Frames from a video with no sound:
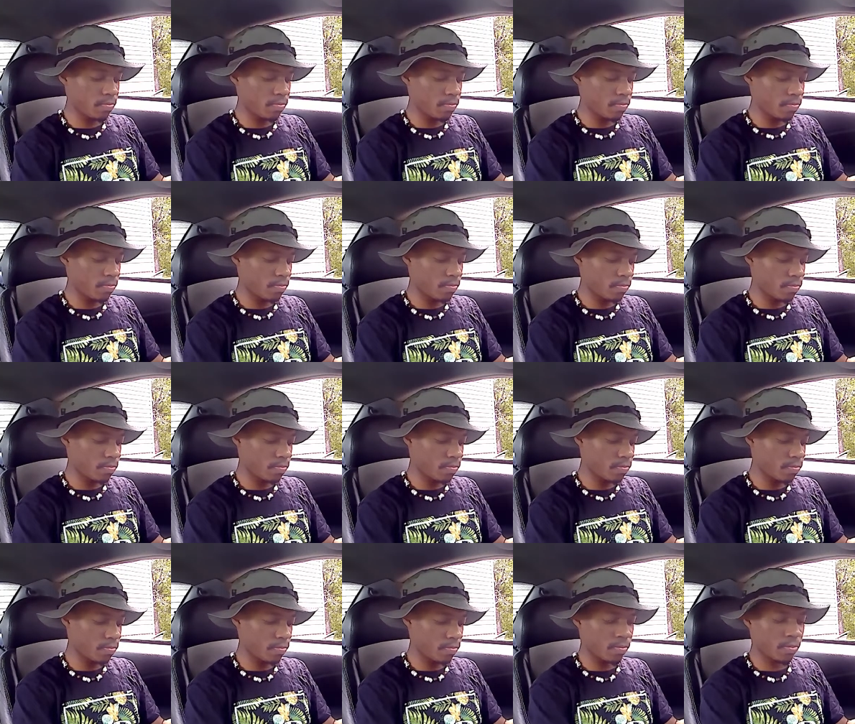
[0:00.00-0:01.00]

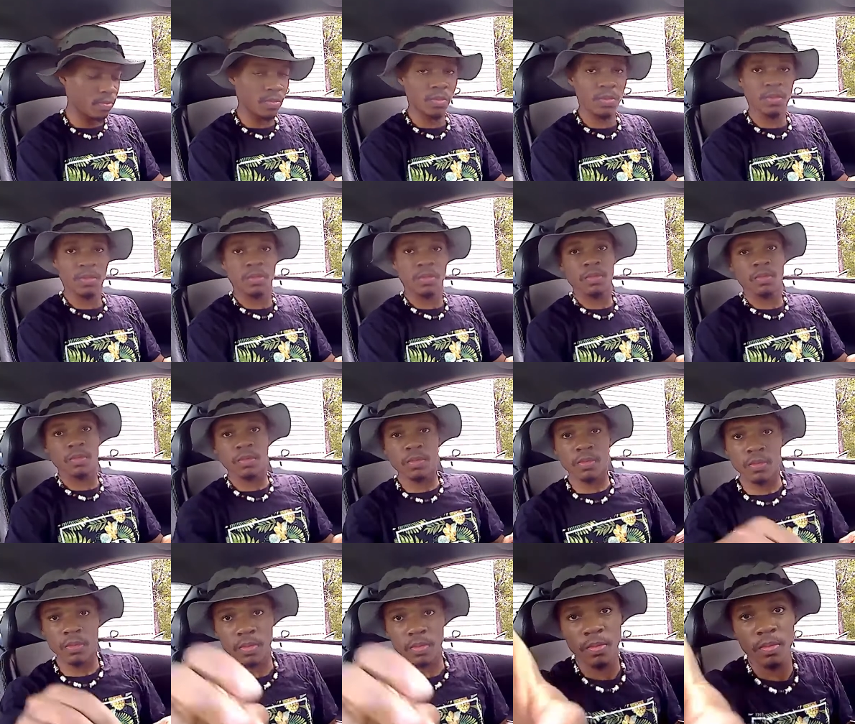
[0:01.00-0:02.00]

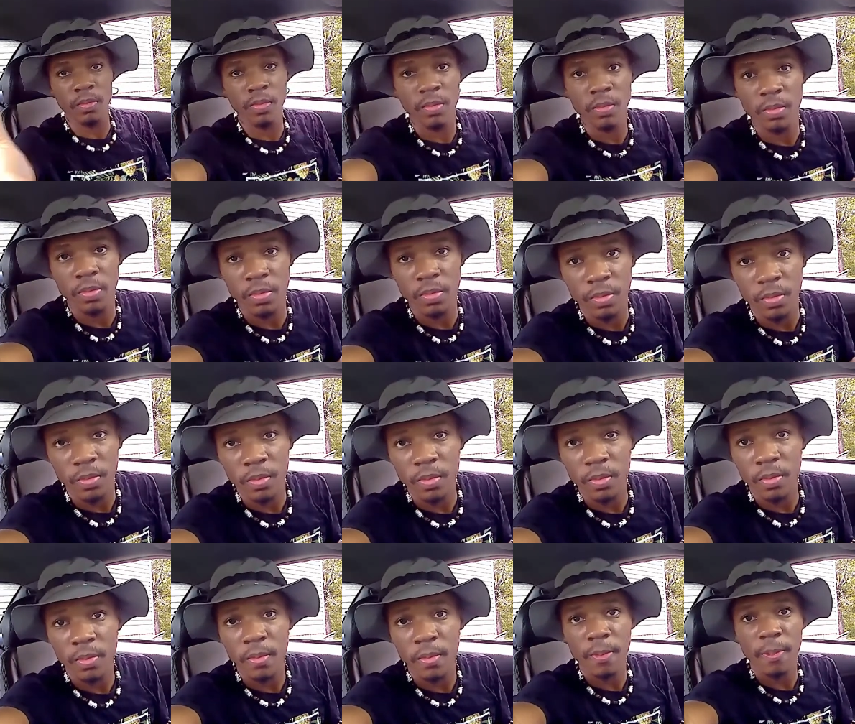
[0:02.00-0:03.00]

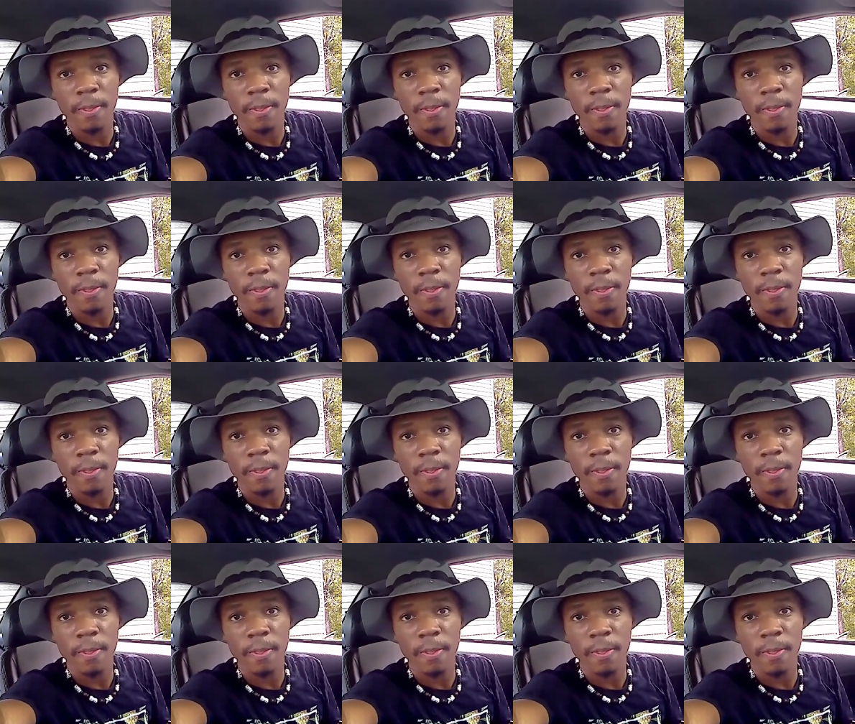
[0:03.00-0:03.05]
Nobody speaks.